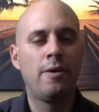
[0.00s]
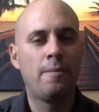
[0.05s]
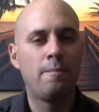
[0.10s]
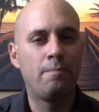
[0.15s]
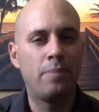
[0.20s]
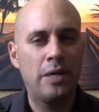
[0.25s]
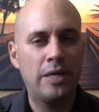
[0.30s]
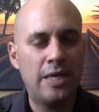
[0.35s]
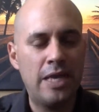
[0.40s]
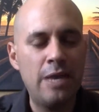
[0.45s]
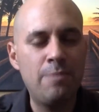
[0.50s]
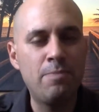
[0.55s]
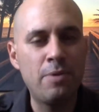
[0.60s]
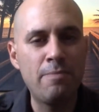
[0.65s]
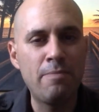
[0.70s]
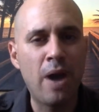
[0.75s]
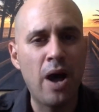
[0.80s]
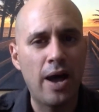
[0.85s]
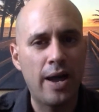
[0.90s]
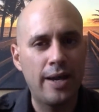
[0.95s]
But keep in
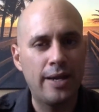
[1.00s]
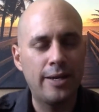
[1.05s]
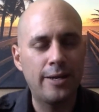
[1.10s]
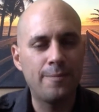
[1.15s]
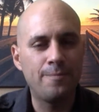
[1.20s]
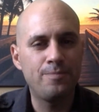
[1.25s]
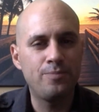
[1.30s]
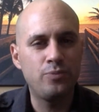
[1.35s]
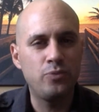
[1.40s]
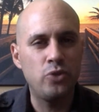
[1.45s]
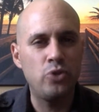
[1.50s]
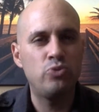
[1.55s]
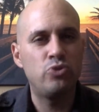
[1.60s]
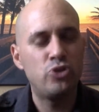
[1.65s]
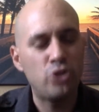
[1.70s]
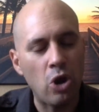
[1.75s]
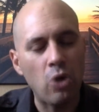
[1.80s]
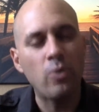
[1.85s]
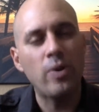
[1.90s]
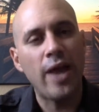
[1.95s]
mind, you
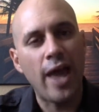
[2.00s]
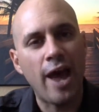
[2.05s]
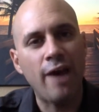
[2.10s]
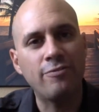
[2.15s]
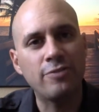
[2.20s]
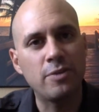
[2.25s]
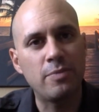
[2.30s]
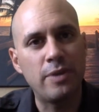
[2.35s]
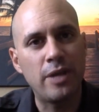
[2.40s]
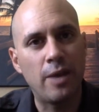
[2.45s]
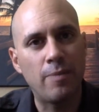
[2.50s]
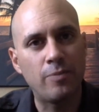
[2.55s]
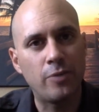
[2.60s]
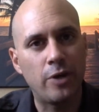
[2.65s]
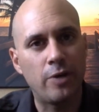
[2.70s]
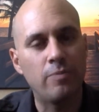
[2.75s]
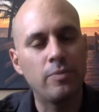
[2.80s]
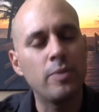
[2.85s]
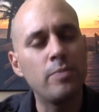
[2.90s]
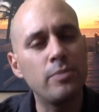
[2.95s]
don't have to be up
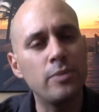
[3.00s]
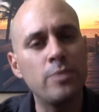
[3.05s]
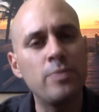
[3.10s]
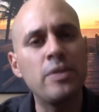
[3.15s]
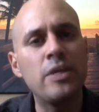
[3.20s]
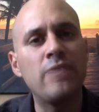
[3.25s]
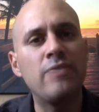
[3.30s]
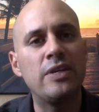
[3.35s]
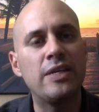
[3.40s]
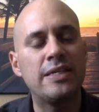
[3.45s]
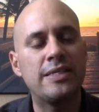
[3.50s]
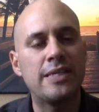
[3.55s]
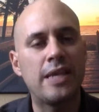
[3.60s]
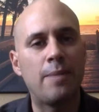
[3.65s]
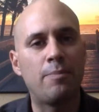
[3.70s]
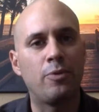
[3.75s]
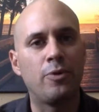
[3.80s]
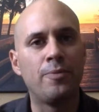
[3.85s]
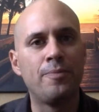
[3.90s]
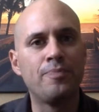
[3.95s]
there. Let me give you an
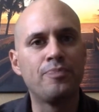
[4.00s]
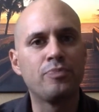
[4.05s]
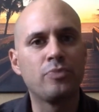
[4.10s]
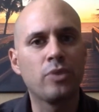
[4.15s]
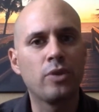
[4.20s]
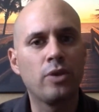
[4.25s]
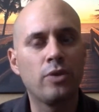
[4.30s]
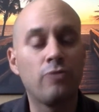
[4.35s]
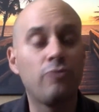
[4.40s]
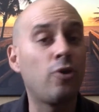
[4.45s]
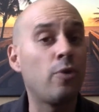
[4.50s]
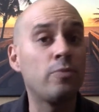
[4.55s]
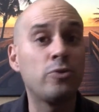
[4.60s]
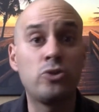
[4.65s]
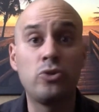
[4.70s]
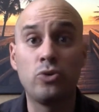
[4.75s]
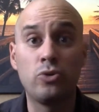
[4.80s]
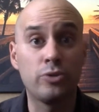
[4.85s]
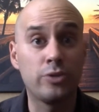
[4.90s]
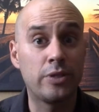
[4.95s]
example.
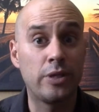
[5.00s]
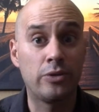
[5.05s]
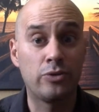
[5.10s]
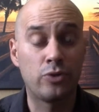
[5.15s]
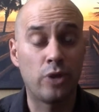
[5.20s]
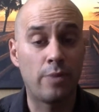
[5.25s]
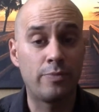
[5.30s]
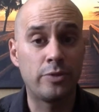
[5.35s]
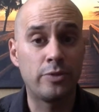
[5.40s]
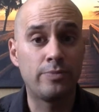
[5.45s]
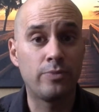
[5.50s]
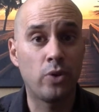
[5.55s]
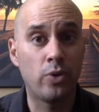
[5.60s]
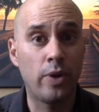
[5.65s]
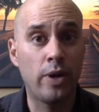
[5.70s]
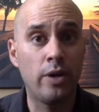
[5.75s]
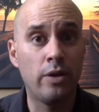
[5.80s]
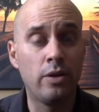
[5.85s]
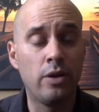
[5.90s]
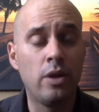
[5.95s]
Pharmaceutical sales reps,
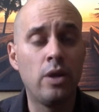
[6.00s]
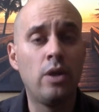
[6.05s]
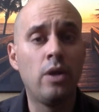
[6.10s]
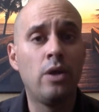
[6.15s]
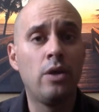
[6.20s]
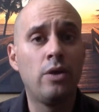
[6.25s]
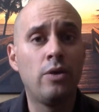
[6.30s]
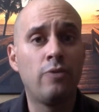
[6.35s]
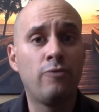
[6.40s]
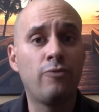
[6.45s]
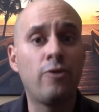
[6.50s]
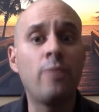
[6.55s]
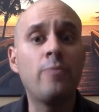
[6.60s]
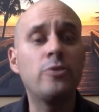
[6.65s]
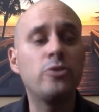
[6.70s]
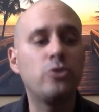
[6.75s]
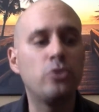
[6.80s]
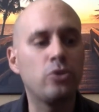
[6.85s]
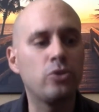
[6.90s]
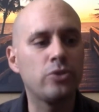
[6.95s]
okay?
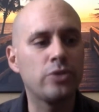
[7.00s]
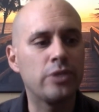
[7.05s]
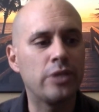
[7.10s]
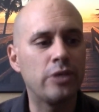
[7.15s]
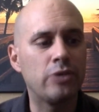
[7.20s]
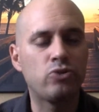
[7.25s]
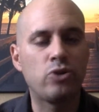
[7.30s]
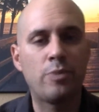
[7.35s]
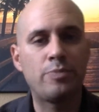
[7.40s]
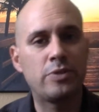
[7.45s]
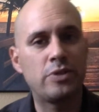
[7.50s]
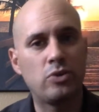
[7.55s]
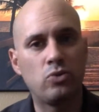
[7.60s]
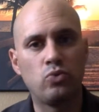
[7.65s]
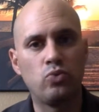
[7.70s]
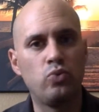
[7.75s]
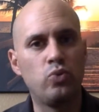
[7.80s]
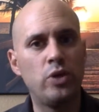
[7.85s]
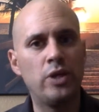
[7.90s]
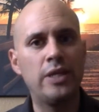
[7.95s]
Pharmaceutical sales reps
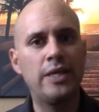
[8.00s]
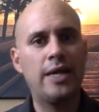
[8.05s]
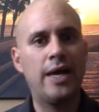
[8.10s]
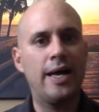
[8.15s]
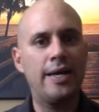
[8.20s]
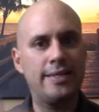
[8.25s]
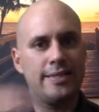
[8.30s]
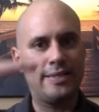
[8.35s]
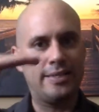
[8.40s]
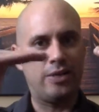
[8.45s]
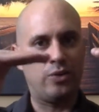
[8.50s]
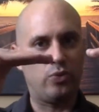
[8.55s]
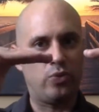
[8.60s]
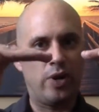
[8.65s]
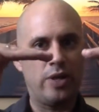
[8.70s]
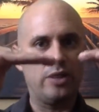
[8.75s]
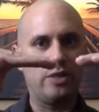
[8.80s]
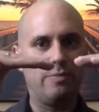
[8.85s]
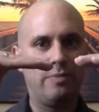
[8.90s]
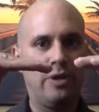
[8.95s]
really kind of sit
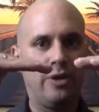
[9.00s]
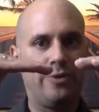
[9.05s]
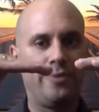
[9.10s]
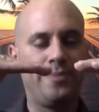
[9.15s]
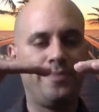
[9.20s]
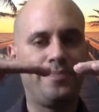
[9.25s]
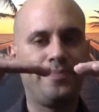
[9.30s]
right in the middle.